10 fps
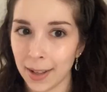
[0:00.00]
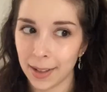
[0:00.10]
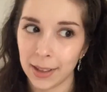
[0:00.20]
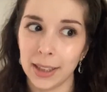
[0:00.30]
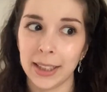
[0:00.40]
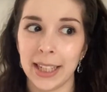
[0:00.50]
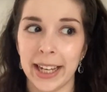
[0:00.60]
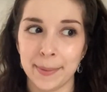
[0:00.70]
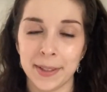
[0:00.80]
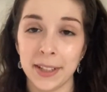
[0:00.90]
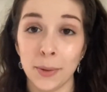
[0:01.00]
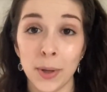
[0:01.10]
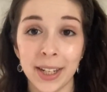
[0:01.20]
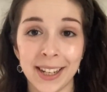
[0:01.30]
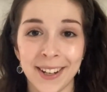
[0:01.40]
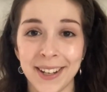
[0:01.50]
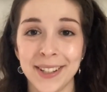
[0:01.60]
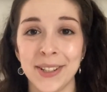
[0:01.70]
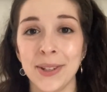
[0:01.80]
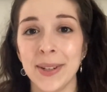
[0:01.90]
Clearly, I am still working on
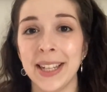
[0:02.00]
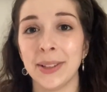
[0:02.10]
doing